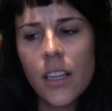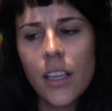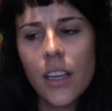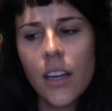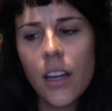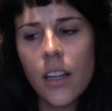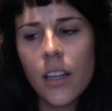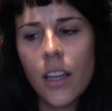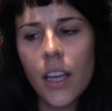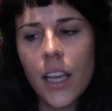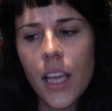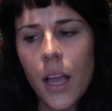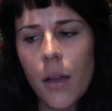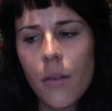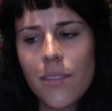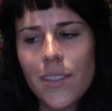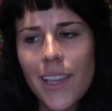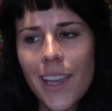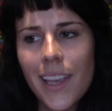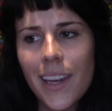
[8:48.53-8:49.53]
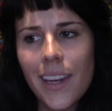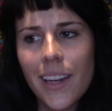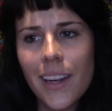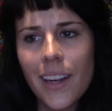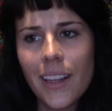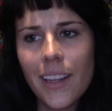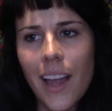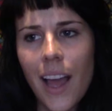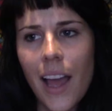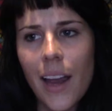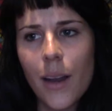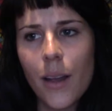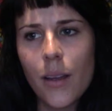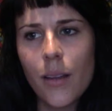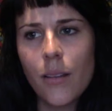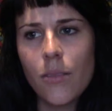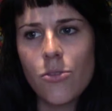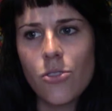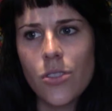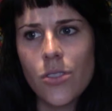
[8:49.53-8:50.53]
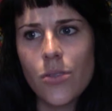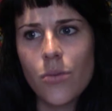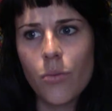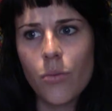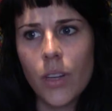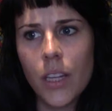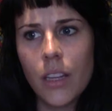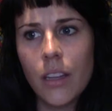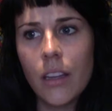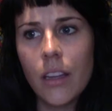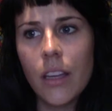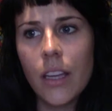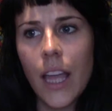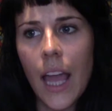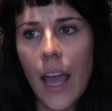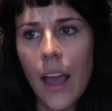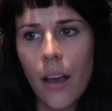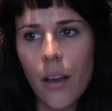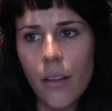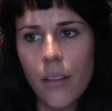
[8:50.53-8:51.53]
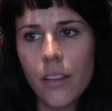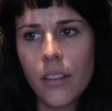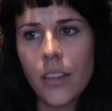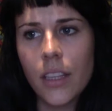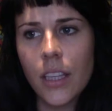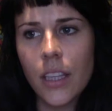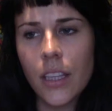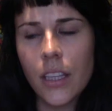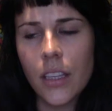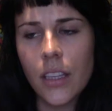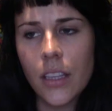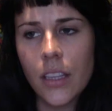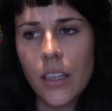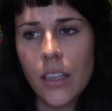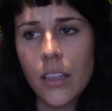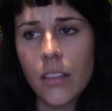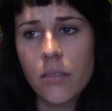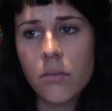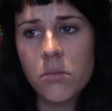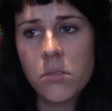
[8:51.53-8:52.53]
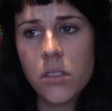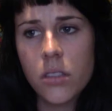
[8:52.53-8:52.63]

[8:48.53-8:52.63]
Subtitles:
You know, like I was eating a lot of just really healthy,